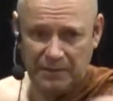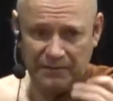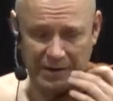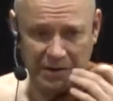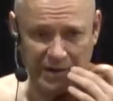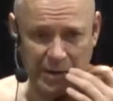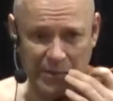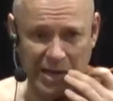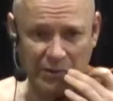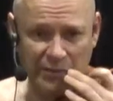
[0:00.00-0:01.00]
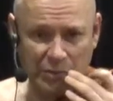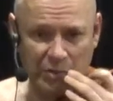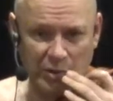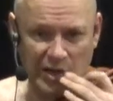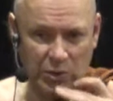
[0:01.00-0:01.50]
very, very
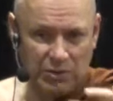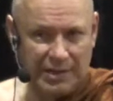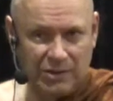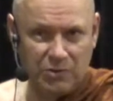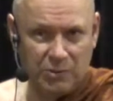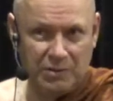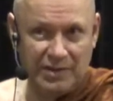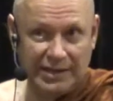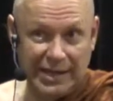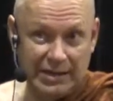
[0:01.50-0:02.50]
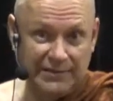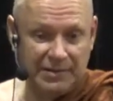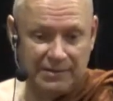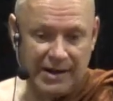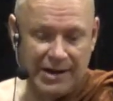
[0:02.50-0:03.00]
powerful. And you think, when you think, yeah, if
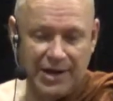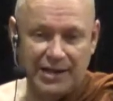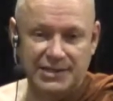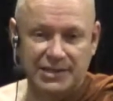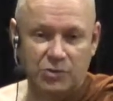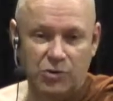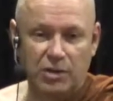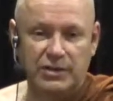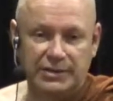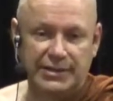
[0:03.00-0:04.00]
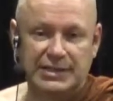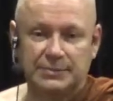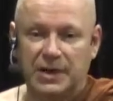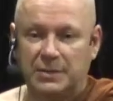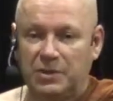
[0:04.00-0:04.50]
there are arahants in the world, this
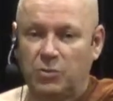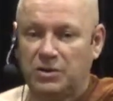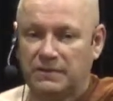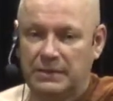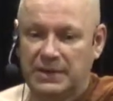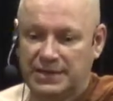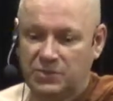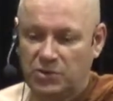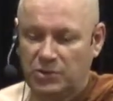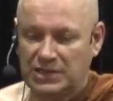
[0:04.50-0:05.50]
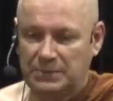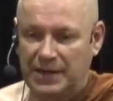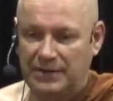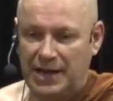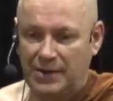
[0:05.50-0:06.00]
might be one of them. Yeah, this is what you
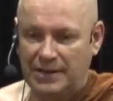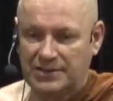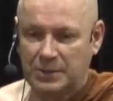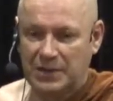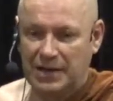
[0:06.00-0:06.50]
expect arahants to be